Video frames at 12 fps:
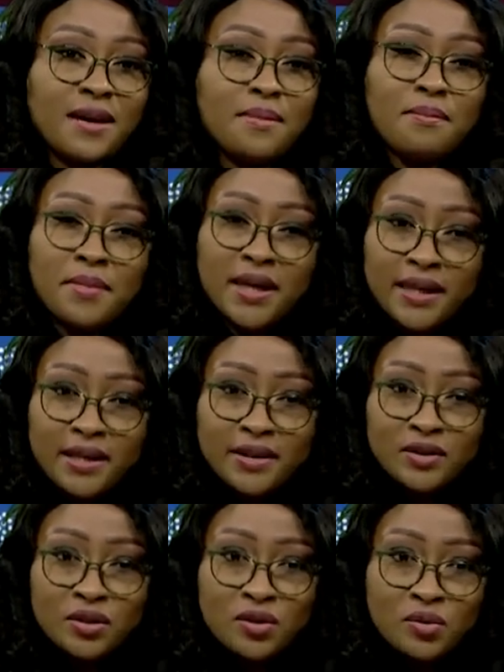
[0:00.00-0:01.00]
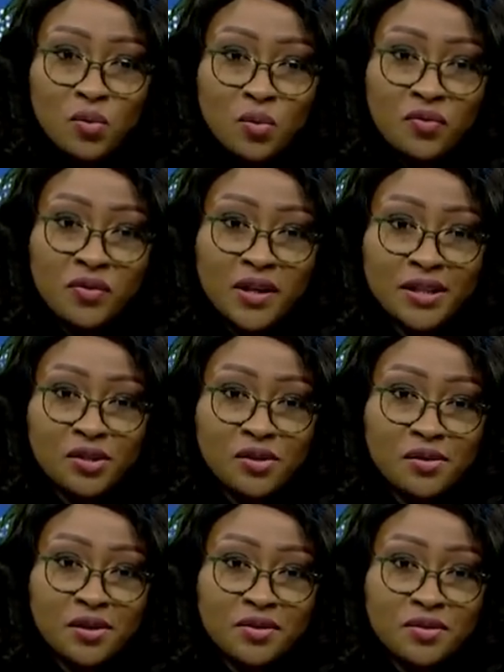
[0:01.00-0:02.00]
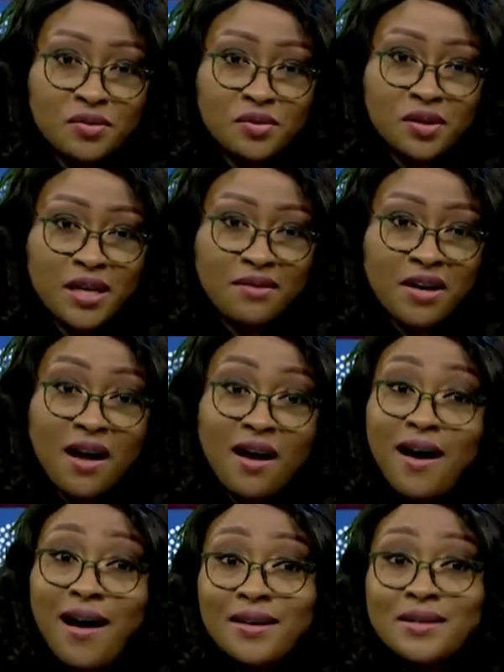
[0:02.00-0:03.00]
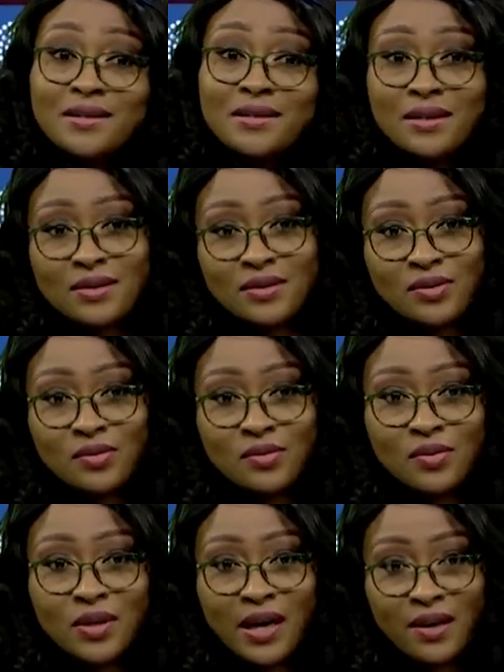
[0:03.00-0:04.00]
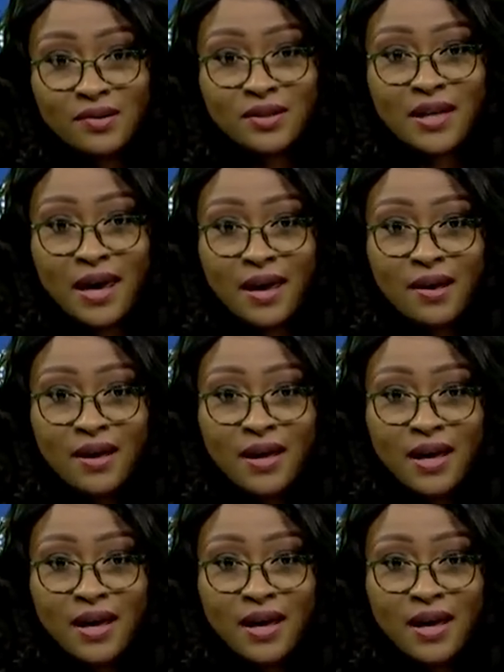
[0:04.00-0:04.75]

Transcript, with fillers: Millions of Nigerians do not have access to health care